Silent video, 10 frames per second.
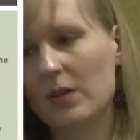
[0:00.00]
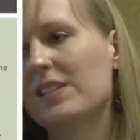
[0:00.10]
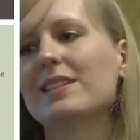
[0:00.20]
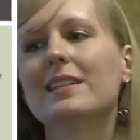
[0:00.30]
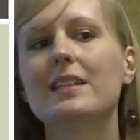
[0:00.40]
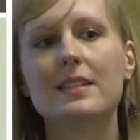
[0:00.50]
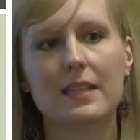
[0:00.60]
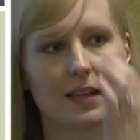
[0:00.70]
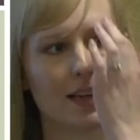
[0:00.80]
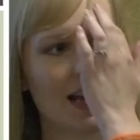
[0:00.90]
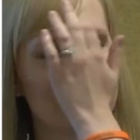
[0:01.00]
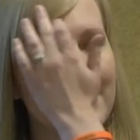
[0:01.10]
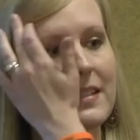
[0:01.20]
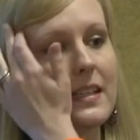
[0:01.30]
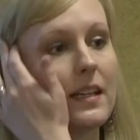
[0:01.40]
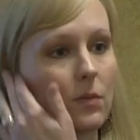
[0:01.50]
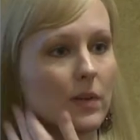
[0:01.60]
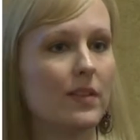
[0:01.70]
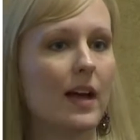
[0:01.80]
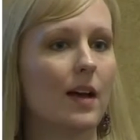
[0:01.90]
do is listen and sit
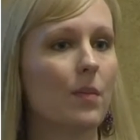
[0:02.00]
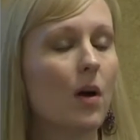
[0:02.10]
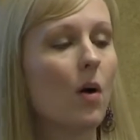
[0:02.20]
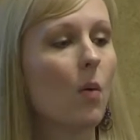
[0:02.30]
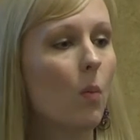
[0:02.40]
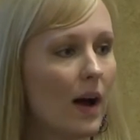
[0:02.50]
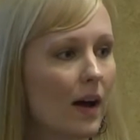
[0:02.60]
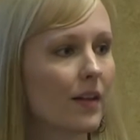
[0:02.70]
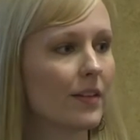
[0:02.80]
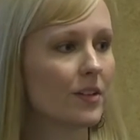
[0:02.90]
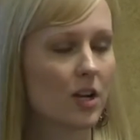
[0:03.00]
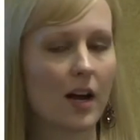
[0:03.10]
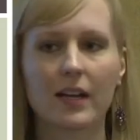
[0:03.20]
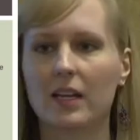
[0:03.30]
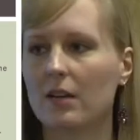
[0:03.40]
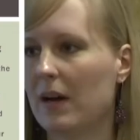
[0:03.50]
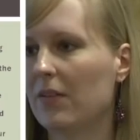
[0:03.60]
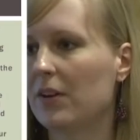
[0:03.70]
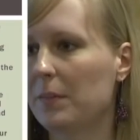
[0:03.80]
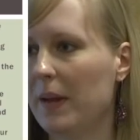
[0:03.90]
with them while they're talking
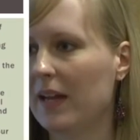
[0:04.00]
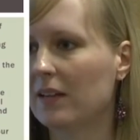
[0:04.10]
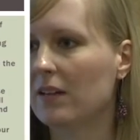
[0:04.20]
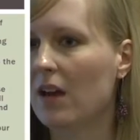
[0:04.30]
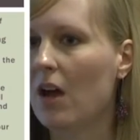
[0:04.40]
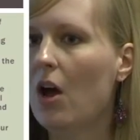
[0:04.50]
about their pain.